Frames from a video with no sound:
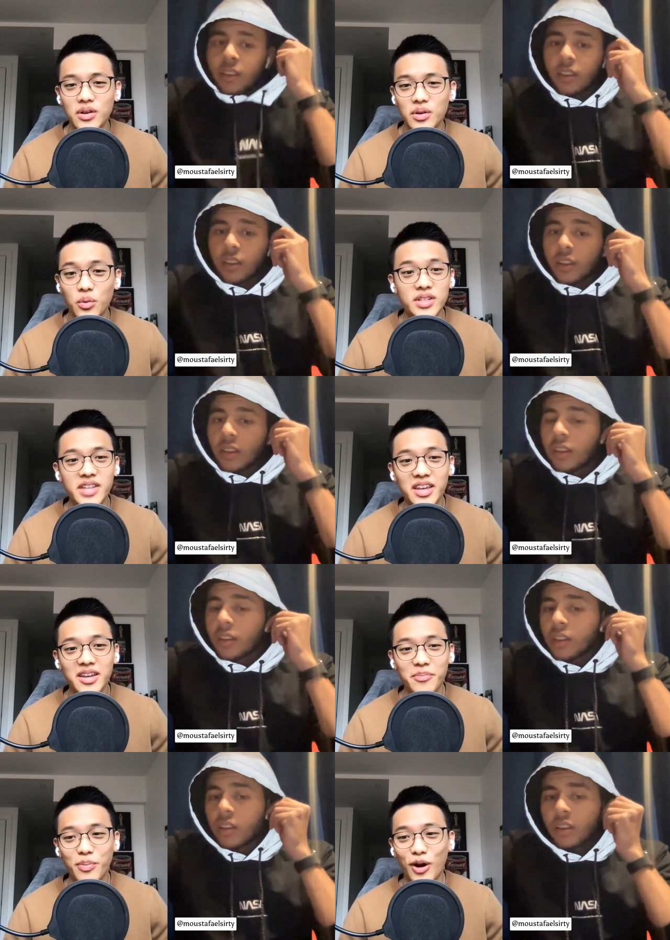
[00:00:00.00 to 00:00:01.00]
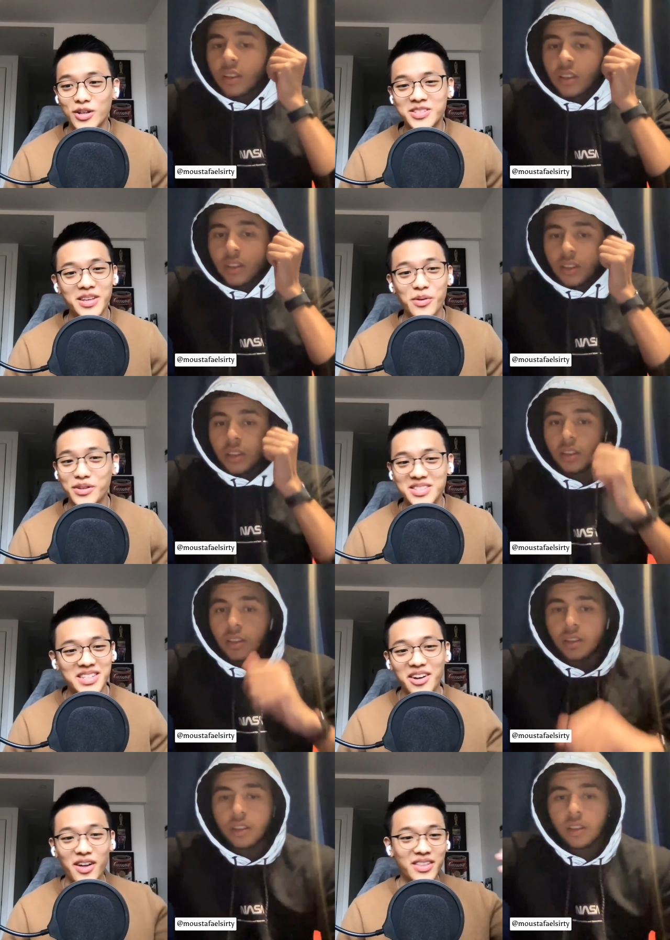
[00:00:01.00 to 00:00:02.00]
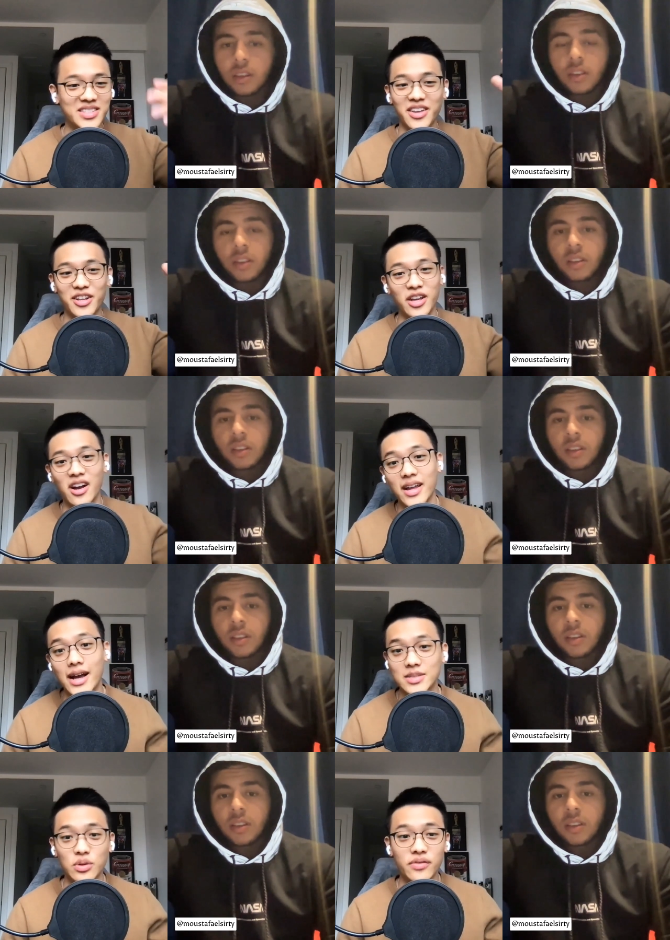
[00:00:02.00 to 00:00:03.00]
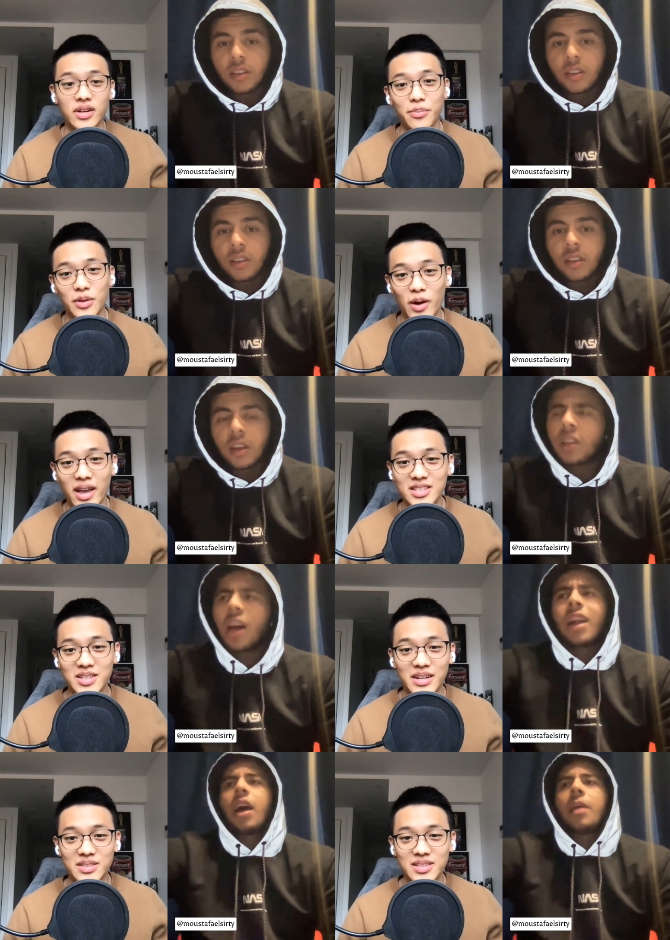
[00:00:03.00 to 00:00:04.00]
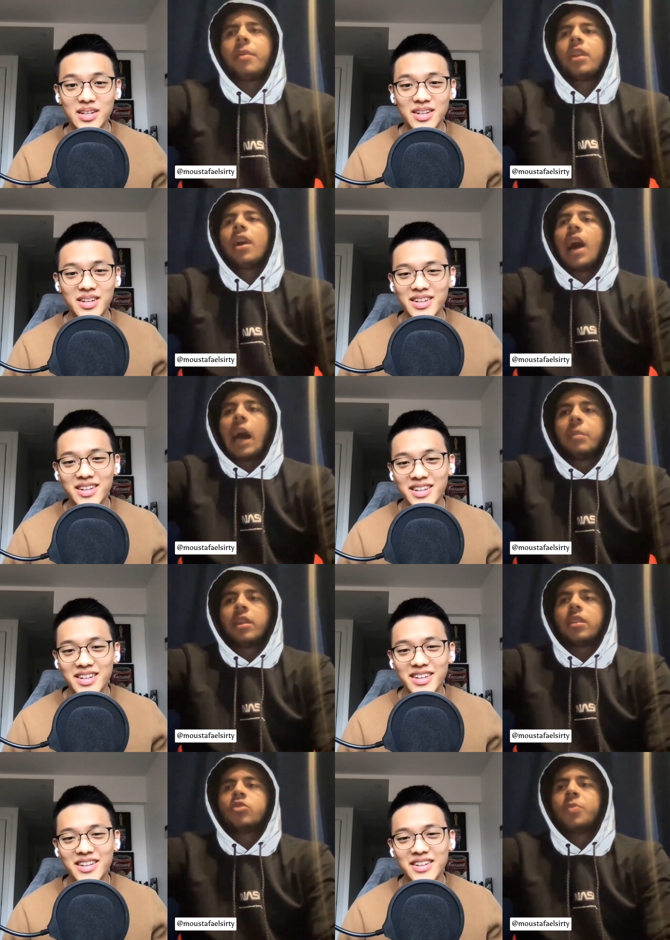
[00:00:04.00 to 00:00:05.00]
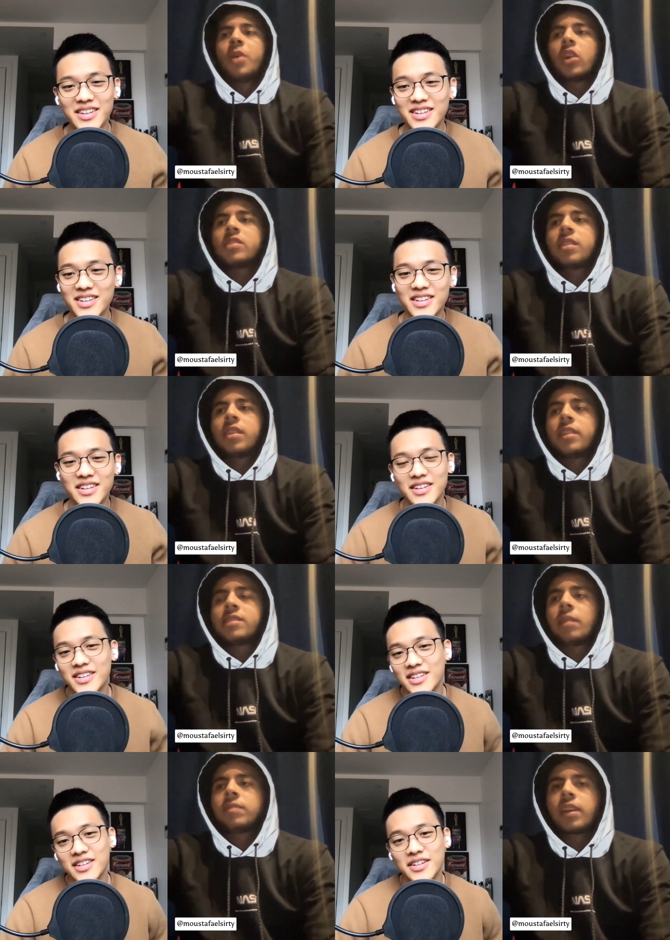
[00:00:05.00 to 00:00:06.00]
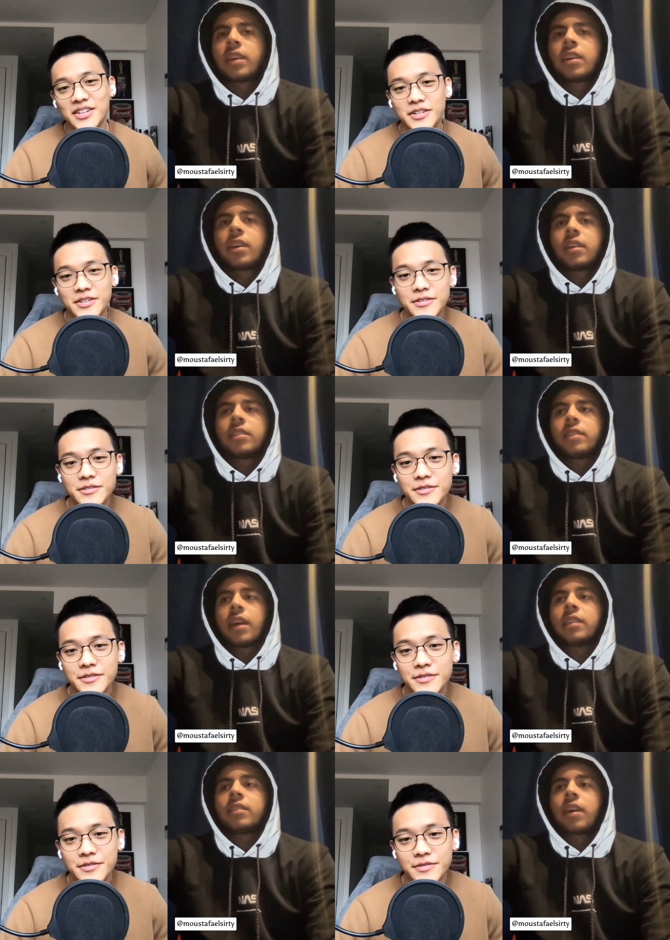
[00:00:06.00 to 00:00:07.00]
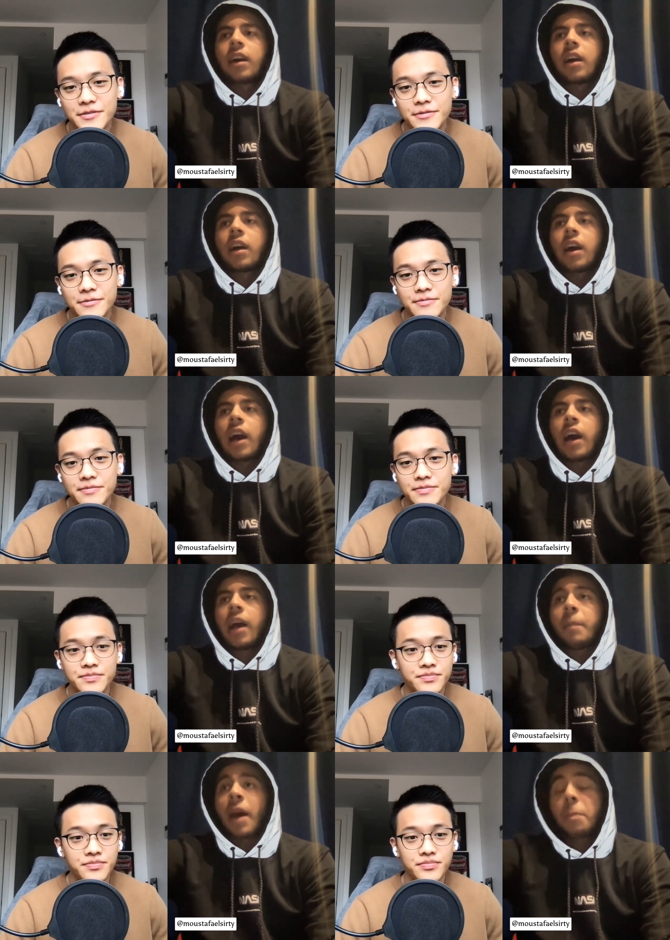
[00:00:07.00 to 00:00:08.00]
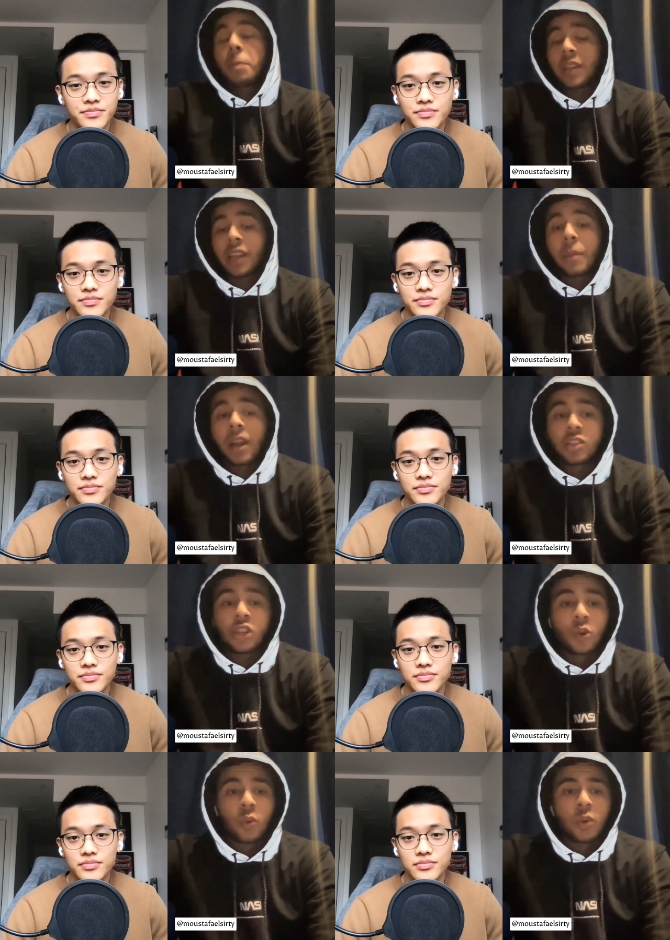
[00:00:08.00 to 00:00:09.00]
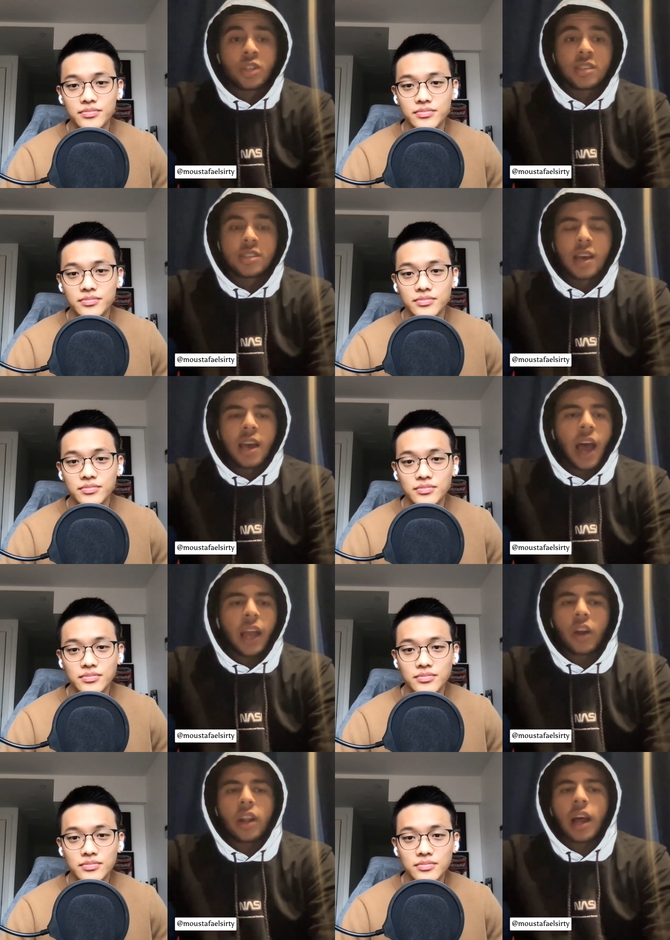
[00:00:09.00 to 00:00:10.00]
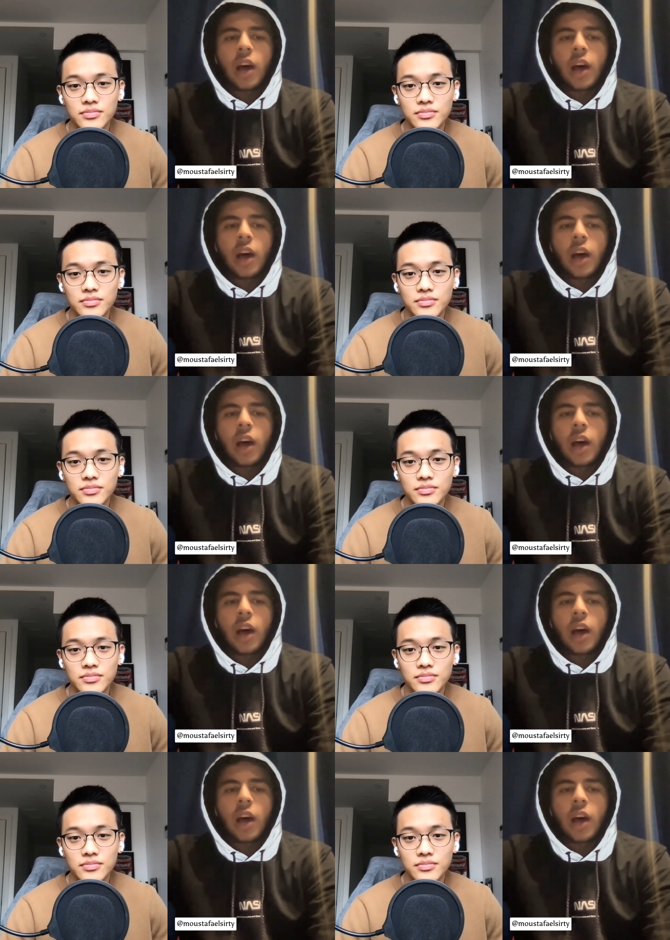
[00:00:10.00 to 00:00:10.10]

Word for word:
Speaker 1: Were you taking it personally when you see all these other young guys moving up the ranks? no, no. I
Speaker 2: mean, I mean, to be honest, it's something that I'm happy that I managed to do, which is I got it